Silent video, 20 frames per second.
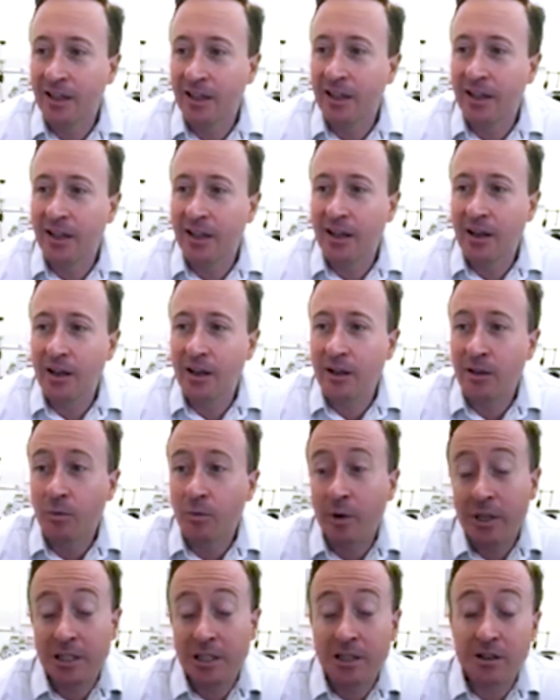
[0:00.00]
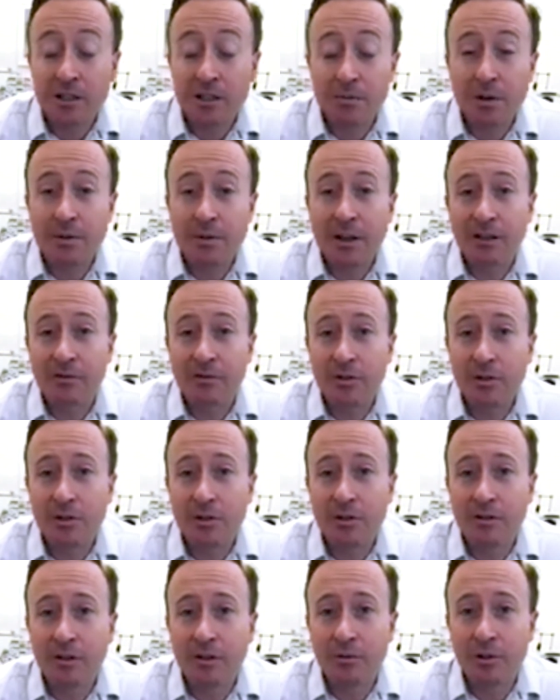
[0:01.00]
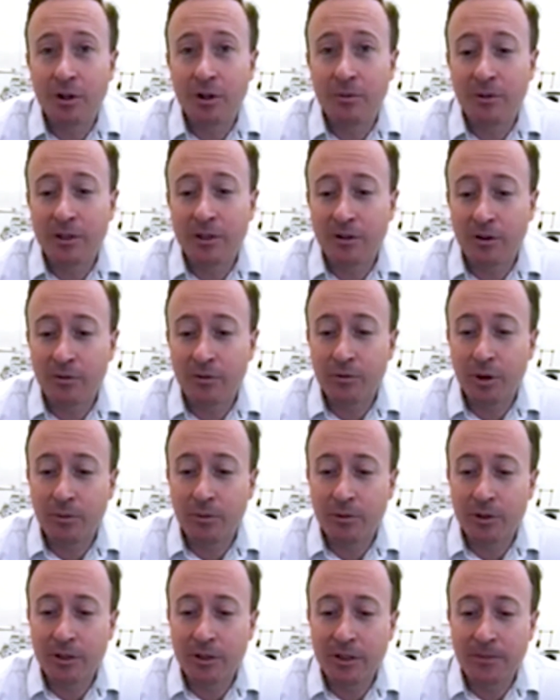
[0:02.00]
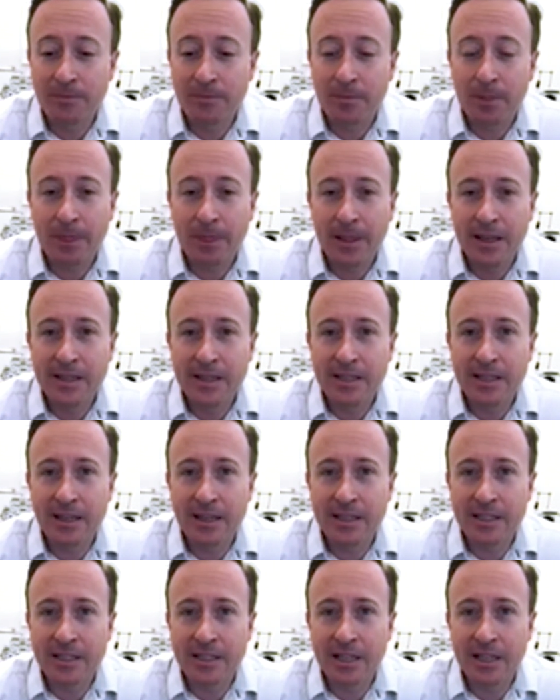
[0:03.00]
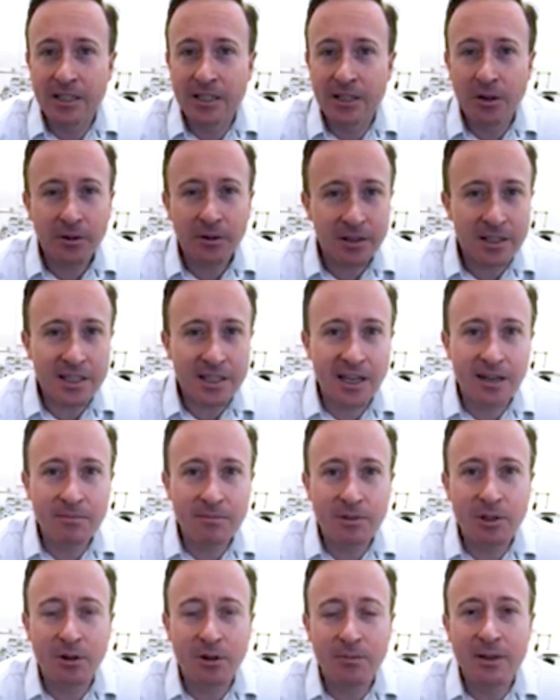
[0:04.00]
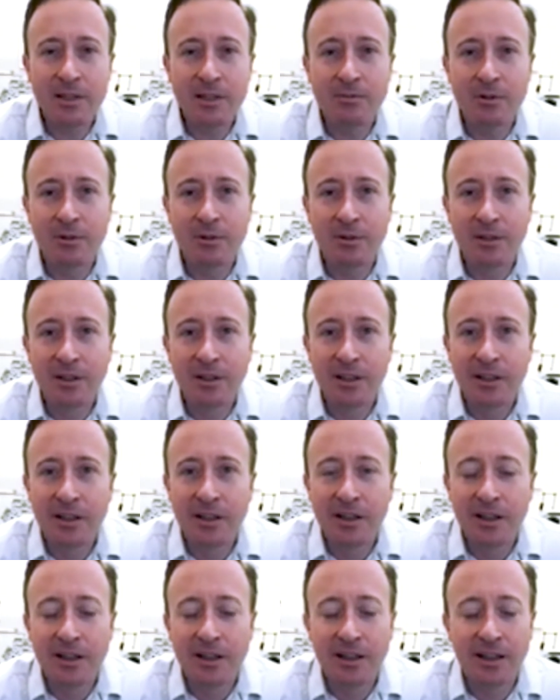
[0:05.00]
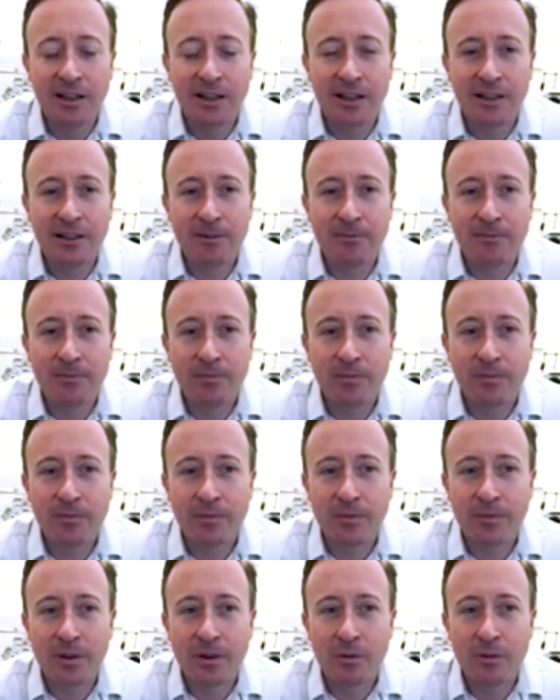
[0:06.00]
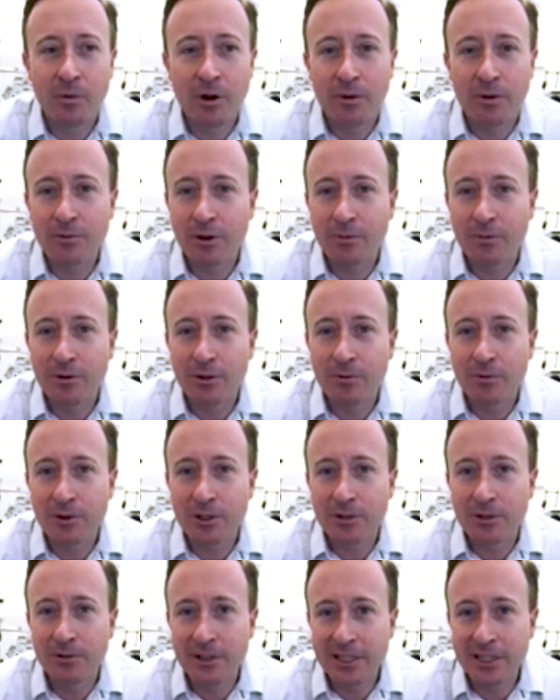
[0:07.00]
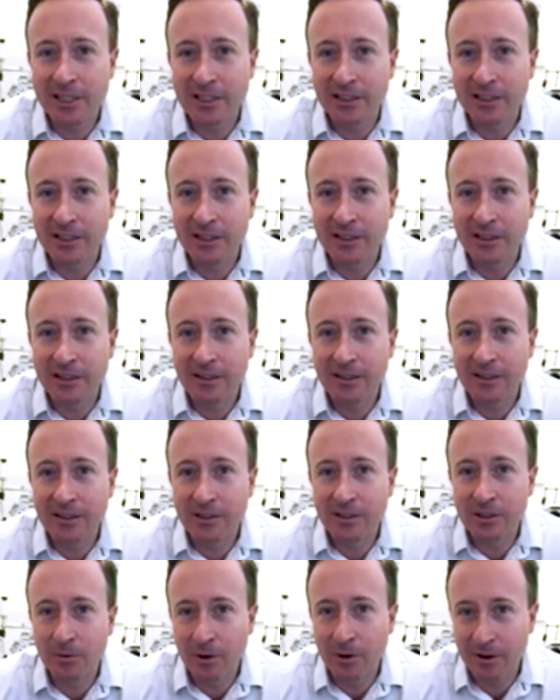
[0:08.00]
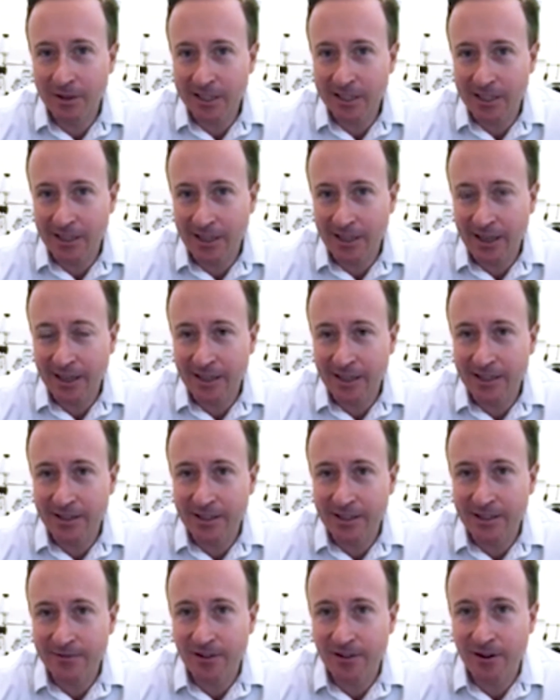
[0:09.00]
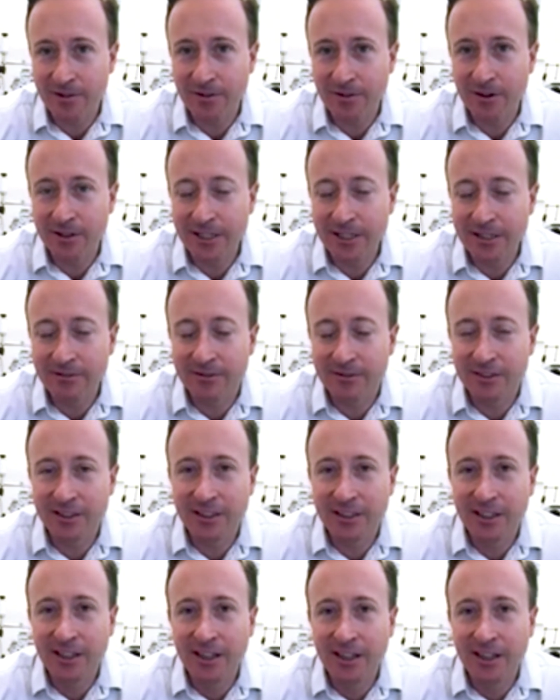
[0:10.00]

What excites me about the future of optometry is that it's not the same job anymore. Where optometry was traditionally to where it is today is very, very different.